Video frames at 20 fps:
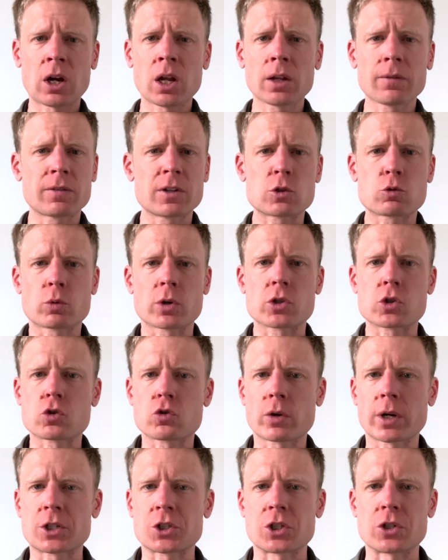all of these
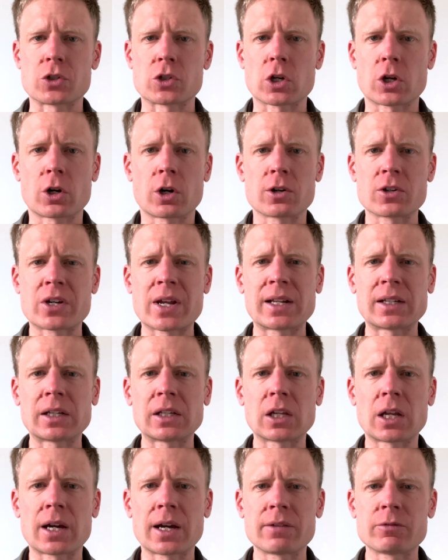restrictions on our
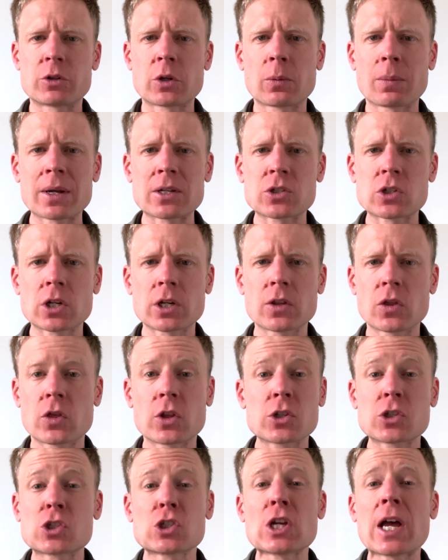daily lives, they're based
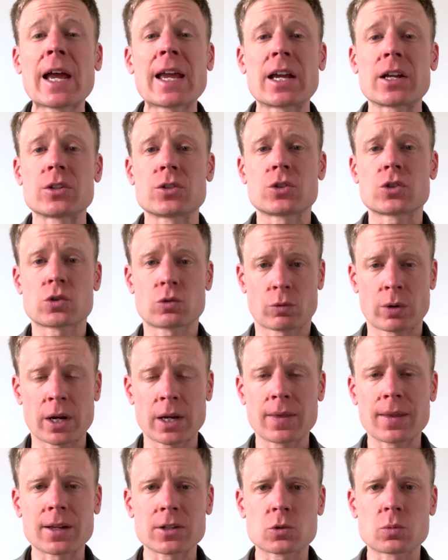on the science,
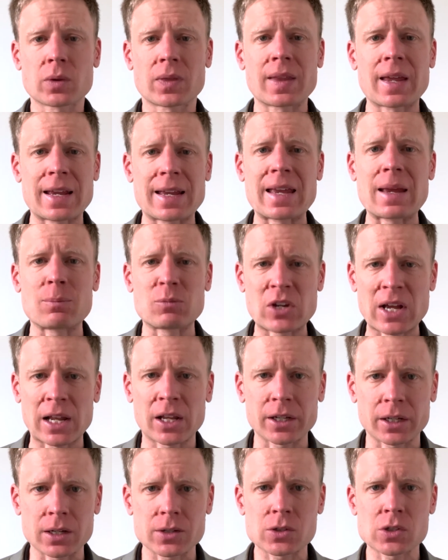right? That's what they keep
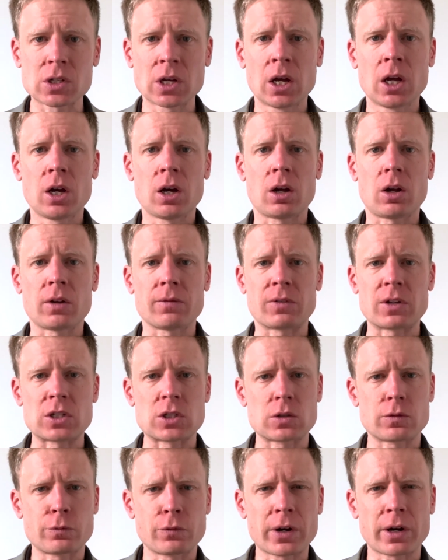telling us. All of
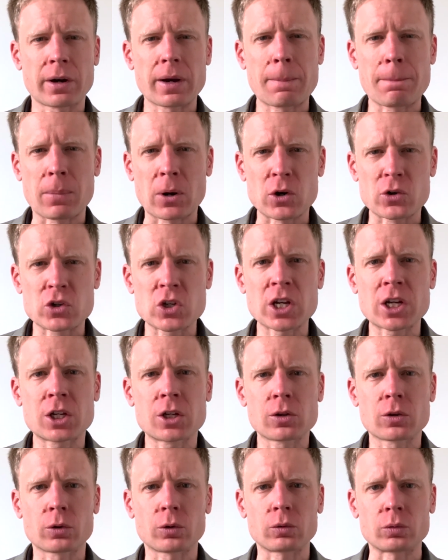these very
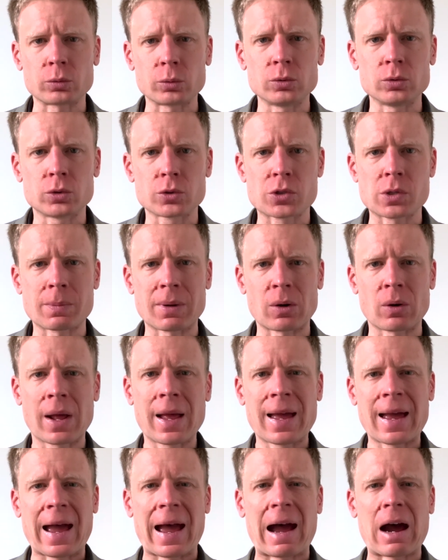particular rules about
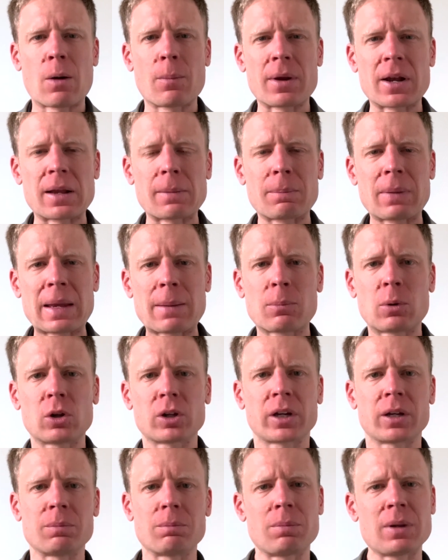how many
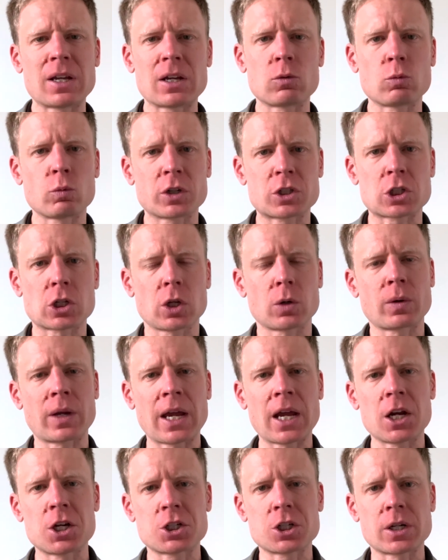people can be in which
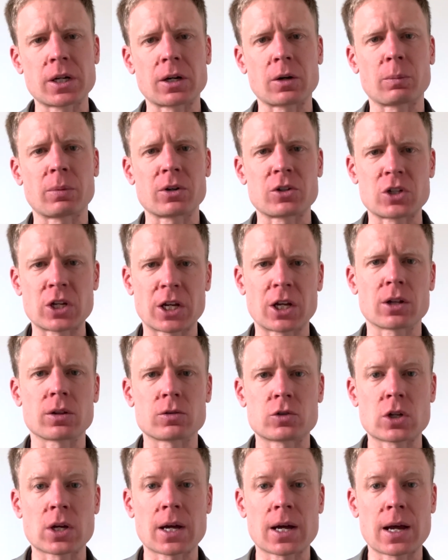location at a
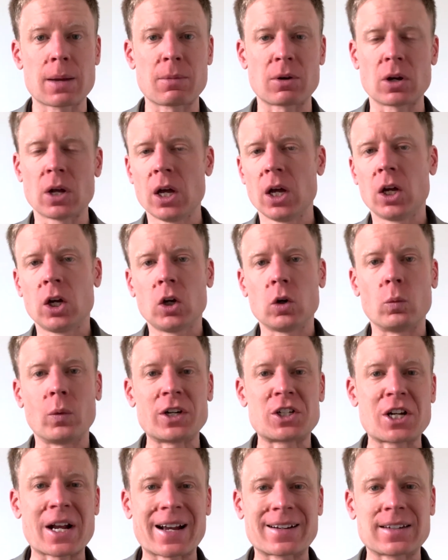particular time and
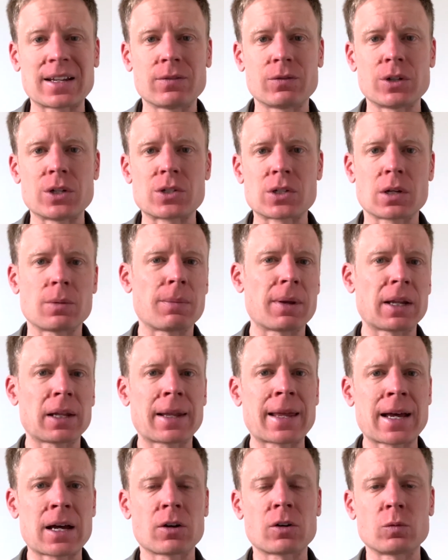which activities can be
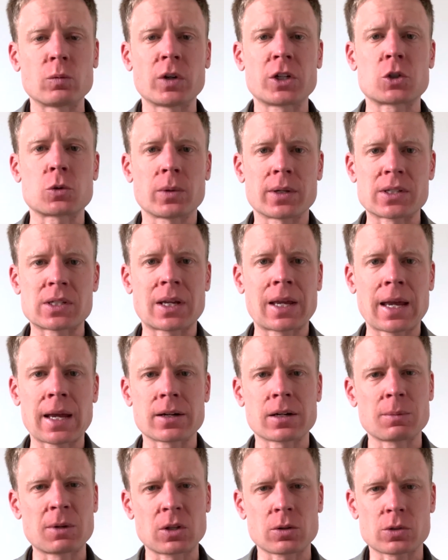allowed and which ones
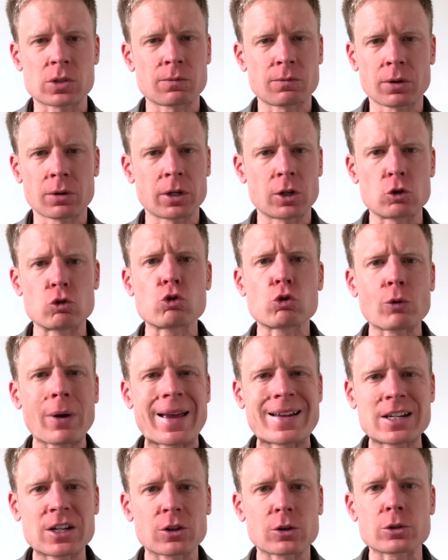can't. I mean, there's a very
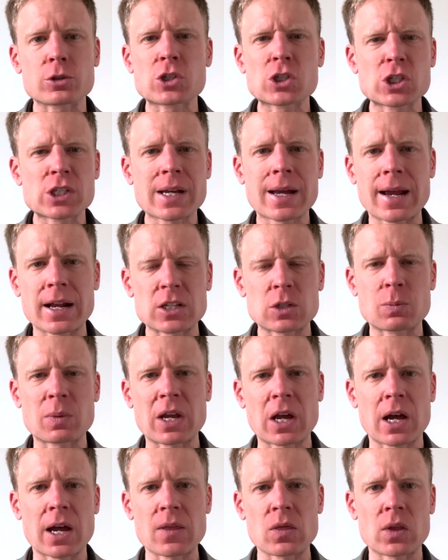granular science
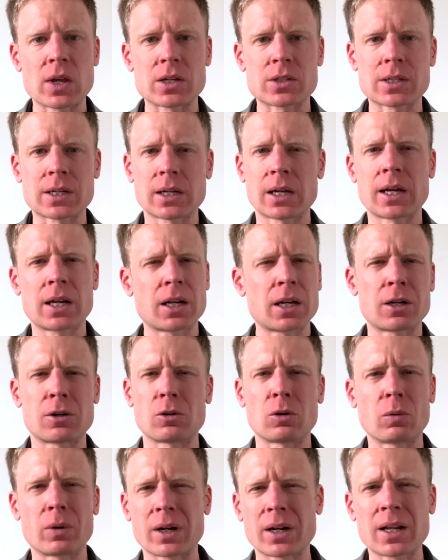behind this. I, I, I
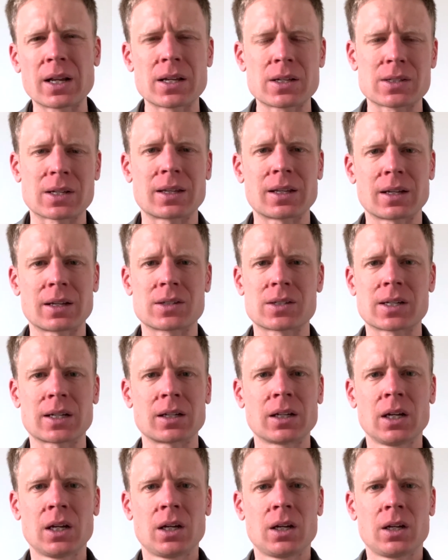don't know what it is. I think it's
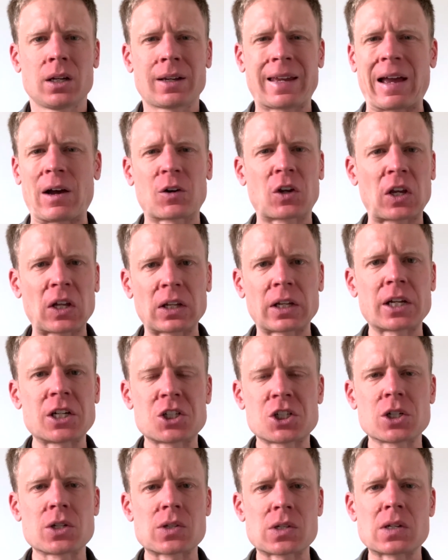like
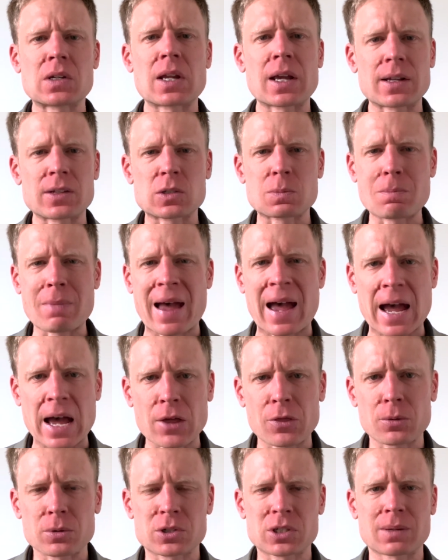calculations, intense
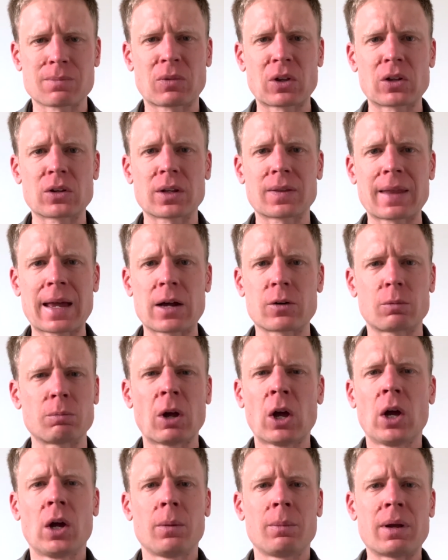math or something like that.
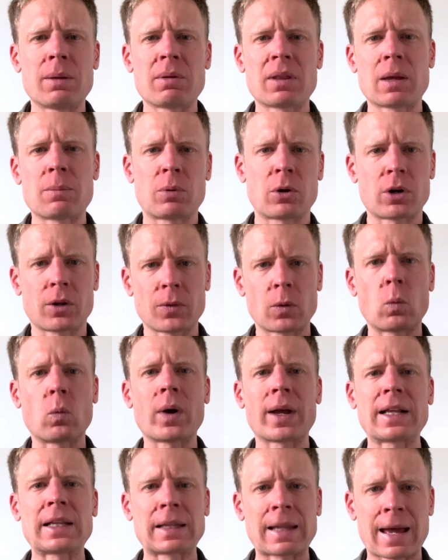Or maybe they put on the
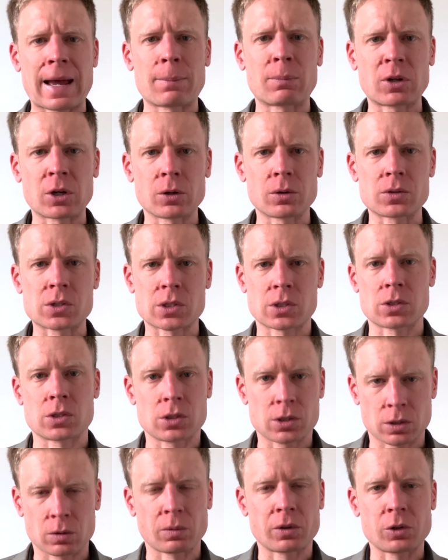white lab coats
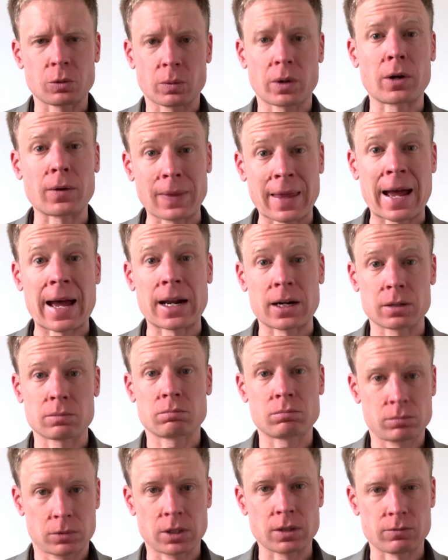because, you know, when you're wearing that,
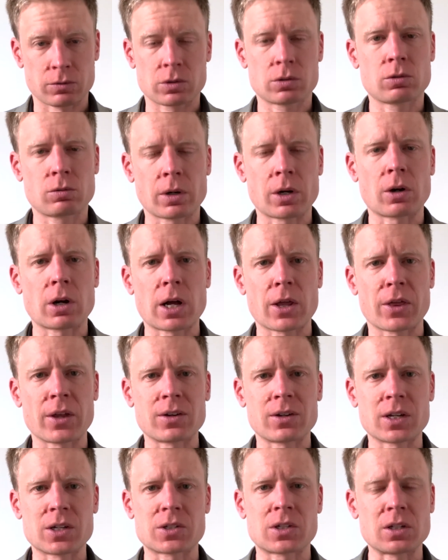it gives greater
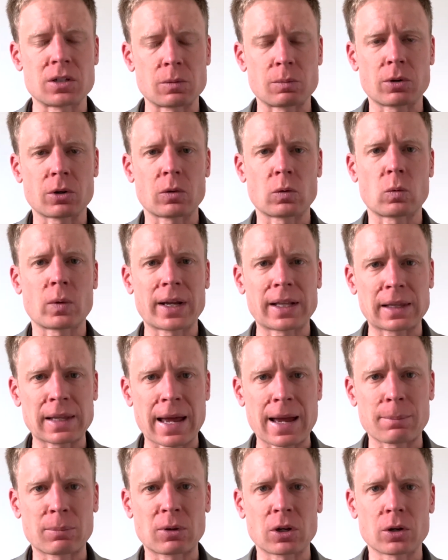authenticity. And you put on the white
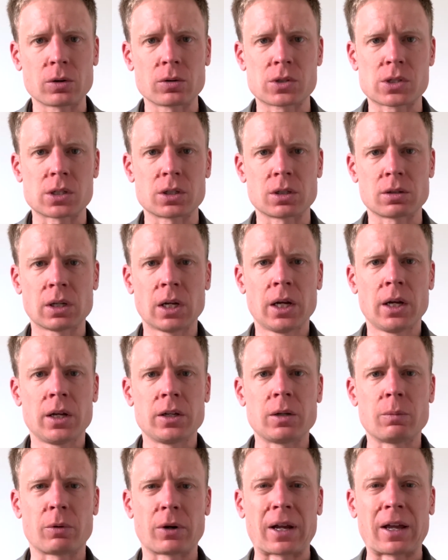lab coats and you,
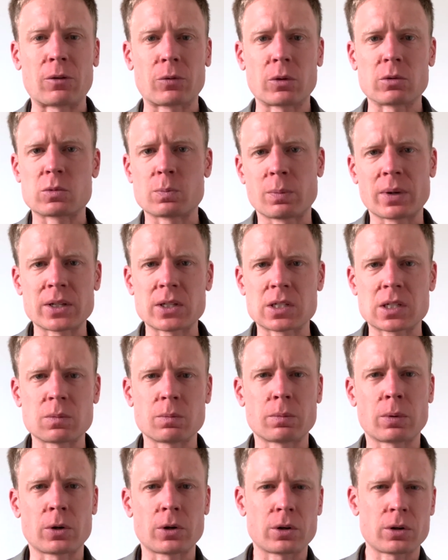you bring out those
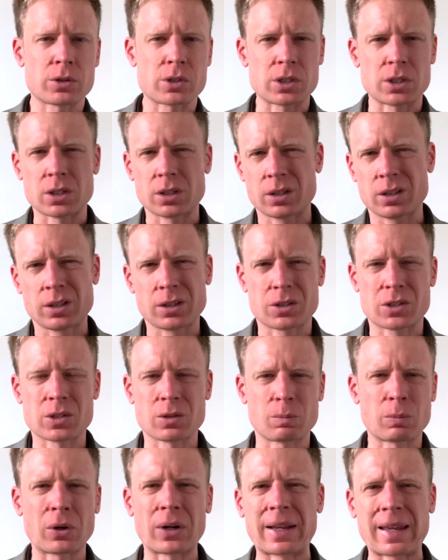Bunsen burners and you, you
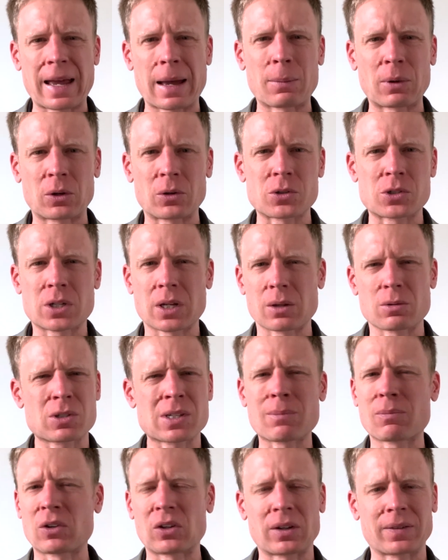start putting chemicals together,
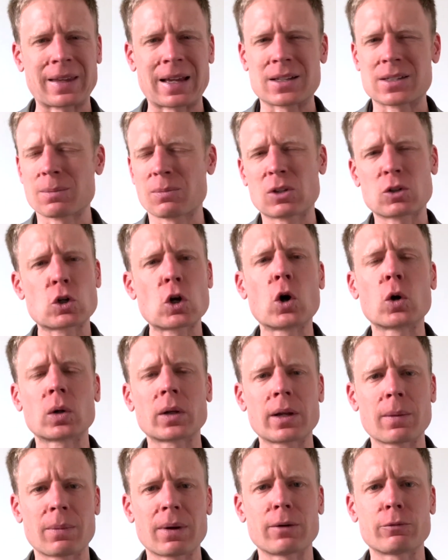something like that. Something
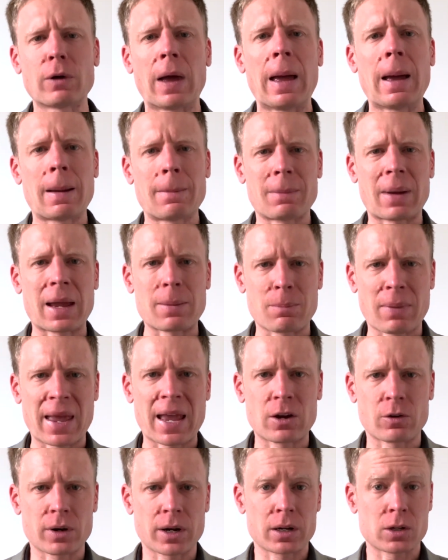totally above my
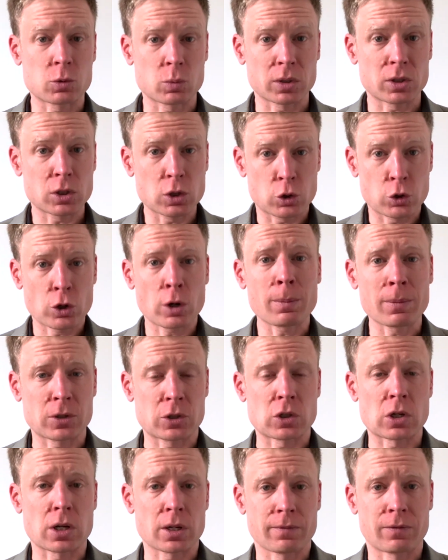pay grade is what
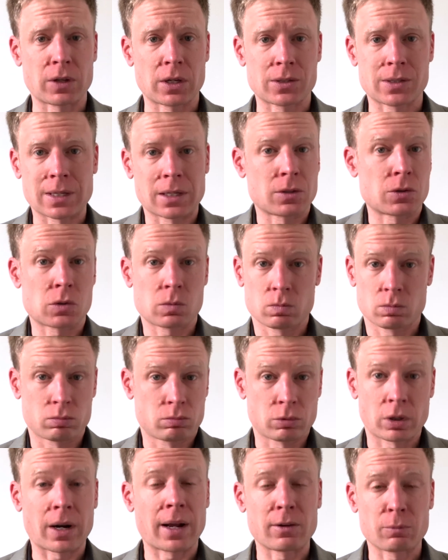determines all of this. That is
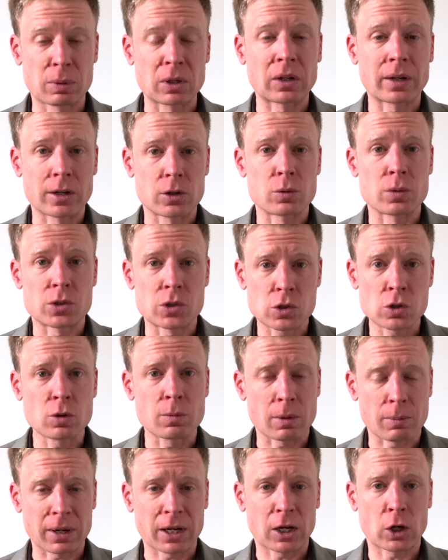what I've been led to
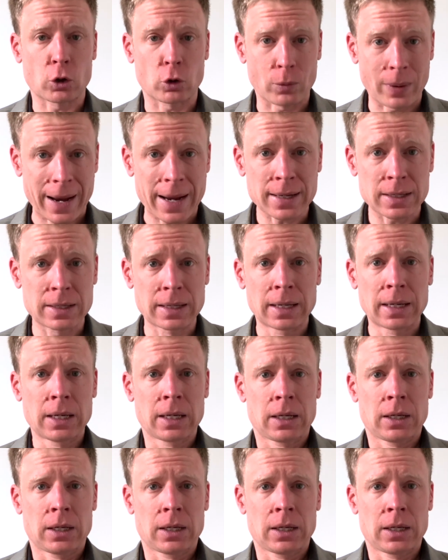assume. Am I correct?